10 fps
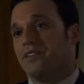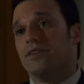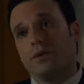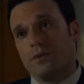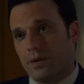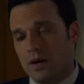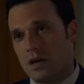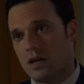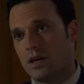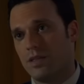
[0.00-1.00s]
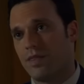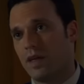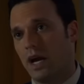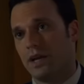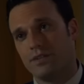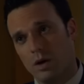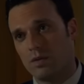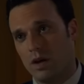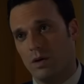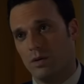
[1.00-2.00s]
I do. The thing I don't
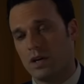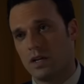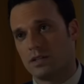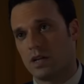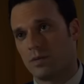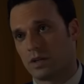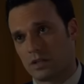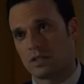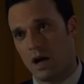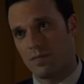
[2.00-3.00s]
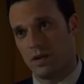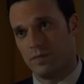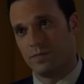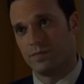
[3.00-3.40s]
know is how we're going to stop them,